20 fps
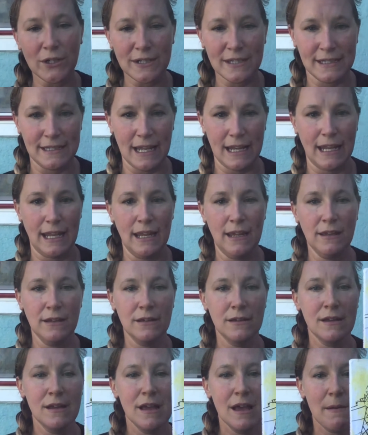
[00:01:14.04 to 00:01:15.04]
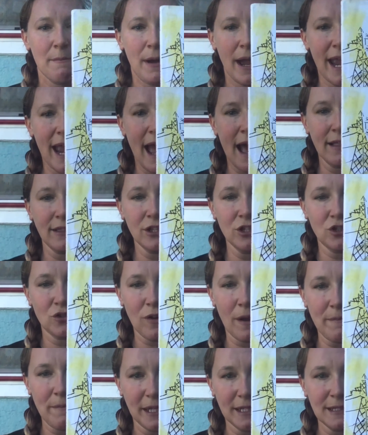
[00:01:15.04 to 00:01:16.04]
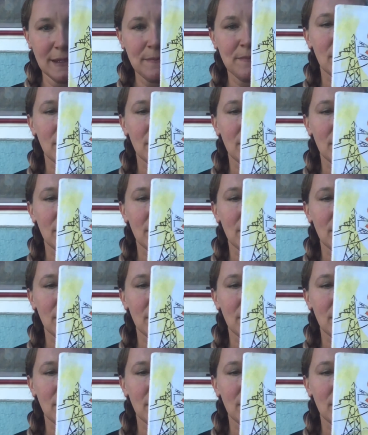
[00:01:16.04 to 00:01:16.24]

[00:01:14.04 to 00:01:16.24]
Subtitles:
City by Allan Drummond.